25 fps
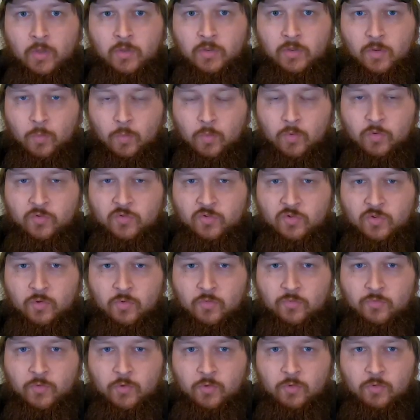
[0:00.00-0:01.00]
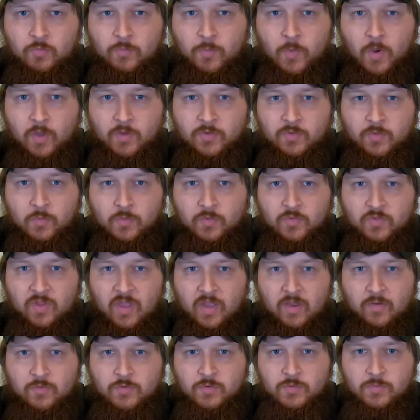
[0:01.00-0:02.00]
There were still a few spots that were
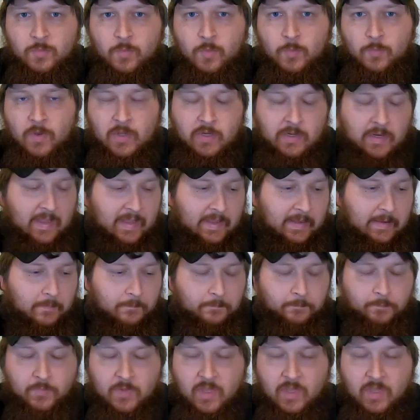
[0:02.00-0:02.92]
salvageable, but hey,